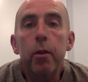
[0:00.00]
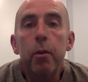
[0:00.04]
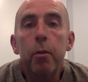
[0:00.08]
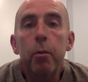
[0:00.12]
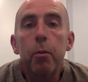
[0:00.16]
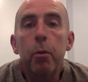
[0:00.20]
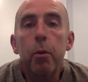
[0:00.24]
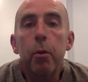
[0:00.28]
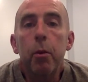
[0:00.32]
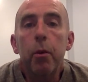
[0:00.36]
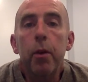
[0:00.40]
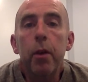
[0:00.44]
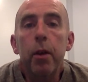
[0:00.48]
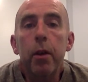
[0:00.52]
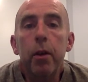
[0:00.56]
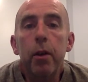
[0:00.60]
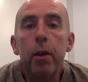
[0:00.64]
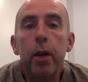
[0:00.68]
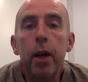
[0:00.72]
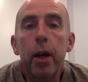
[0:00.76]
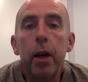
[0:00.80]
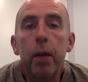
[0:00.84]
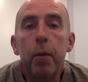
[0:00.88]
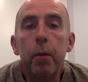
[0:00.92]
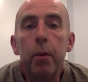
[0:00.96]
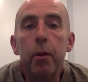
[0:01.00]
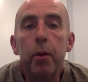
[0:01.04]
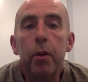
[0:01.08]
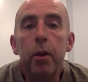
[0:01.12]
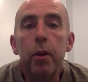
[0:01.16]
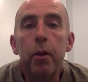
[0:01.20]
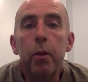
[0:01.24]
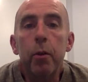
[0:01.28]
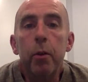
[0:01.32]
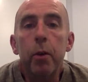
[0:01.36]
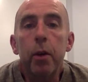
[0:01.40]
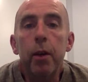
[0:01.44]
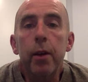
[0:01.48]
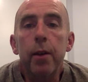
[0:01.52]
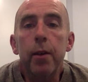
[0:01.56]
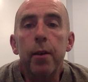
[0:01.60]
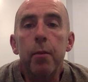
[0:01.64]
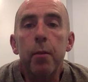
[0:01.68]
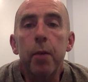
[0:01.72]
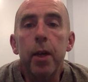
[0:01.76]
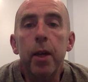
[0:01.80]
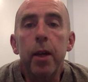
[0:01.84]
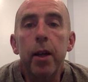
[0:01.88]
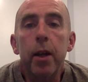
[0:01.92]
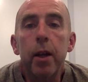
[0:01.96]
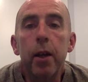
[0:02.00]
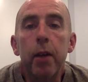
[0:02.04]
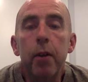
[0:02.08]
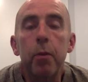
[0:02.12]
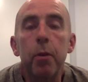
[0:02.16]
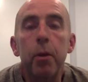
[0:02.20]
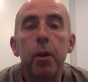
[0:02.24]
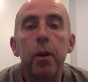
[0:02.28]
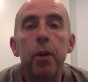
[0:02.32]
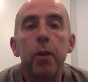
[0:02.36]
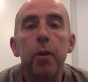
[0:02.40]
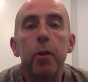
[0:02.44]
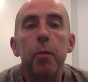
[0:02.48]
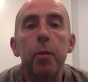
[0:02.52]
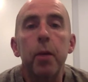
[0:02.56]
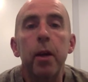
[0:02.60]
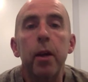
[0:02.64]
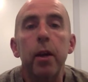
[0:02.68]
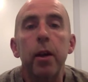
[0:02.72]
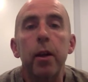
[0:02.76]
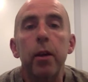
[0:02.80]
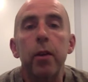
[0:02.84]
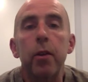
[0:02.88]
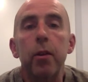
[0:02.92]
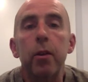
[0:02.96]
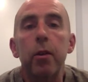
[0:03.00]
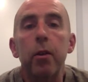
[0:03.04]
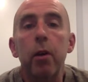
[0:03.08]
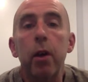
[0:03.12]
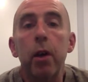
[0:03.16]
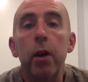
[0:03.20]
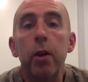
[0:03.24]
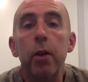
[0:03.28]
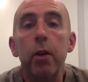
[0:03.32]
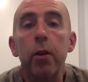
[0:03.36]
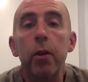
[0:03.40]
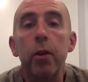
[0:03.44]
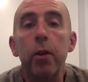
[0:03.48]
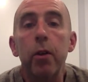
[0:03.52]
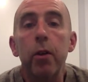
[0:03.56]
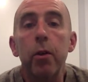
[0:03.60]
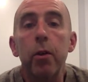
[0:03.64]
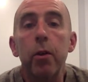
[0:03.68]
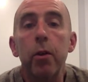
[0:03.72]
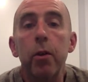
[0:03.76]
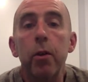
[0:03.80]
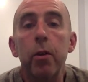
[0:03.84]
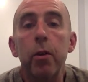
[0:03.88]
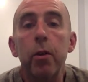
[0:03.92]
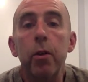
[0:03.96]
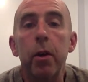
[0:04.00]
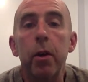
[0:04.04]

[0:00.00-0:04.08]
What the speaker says: both here in Hamilton as well as in many other municipalities across North America.